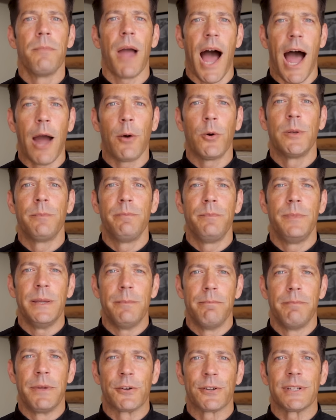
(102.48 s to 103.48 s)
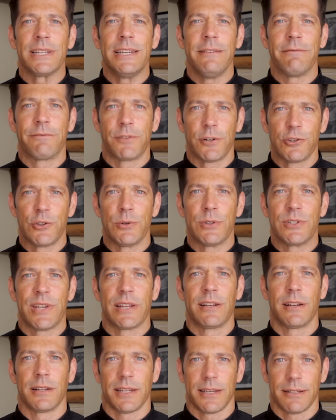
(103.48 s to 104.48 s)
I would be merely virtue
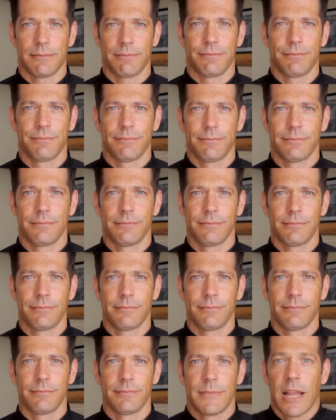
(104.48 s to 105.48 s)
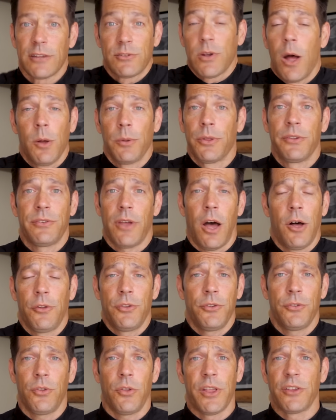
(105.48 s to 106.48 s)
signaling. That's all
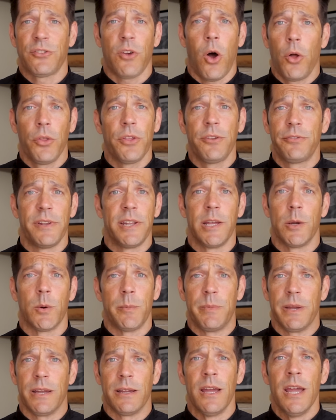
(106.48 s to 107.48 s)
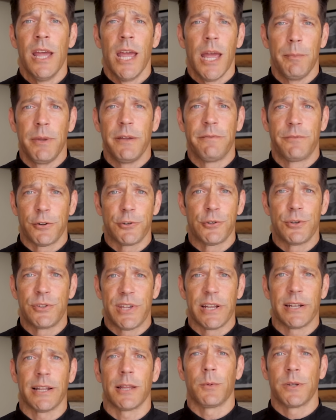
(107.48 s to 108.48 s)
this video would be. I mean, virtue
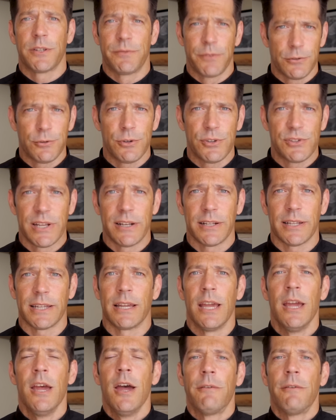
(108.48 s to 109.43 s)
signaling. What's virtue signaling?